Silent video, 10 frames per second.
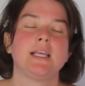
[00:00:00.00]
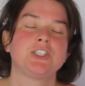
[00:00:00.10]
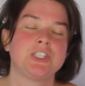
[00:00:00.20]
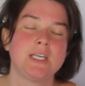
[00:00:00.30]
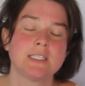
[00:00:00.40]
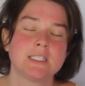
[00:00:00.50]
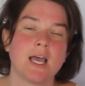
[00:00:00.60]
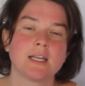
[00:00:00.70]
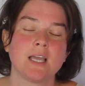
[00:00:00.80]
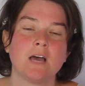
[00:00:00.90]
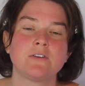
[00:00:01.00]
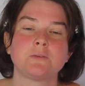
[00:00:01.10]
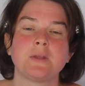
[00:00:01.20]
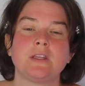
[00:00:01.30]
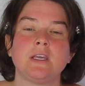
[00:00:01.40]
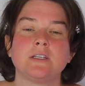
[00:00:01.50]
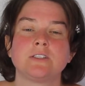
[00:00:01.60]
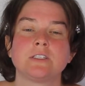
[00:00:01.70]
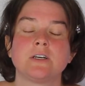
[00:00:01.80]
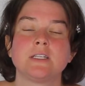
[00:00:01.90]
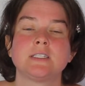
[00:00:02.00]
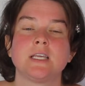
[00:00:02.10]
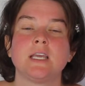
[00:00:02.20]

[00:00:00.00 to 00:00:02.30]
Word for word: she is not covered with the insurance